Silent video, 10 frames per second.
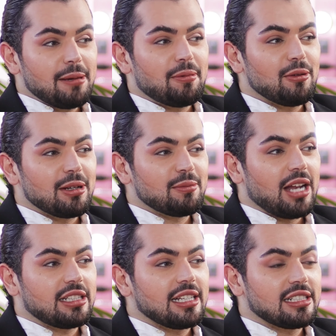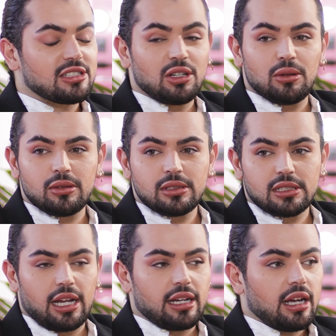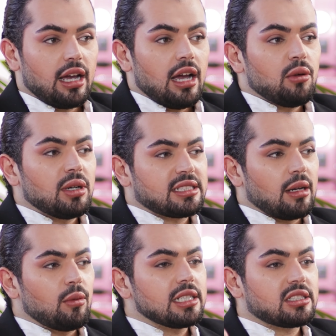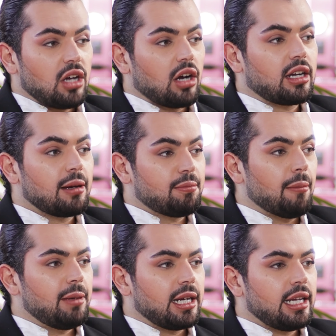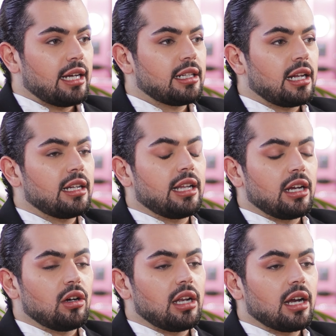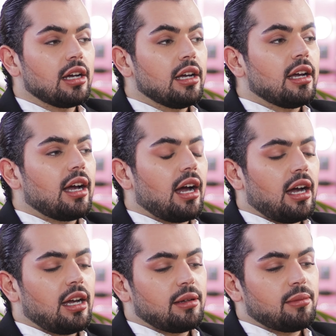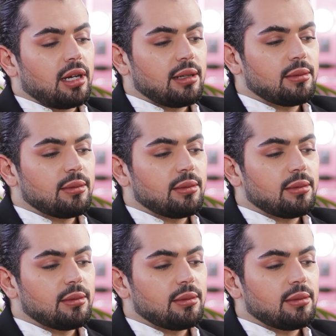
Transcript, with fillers: People with monotonous tones, like when someone is talking publicly and then they go like, Hi, my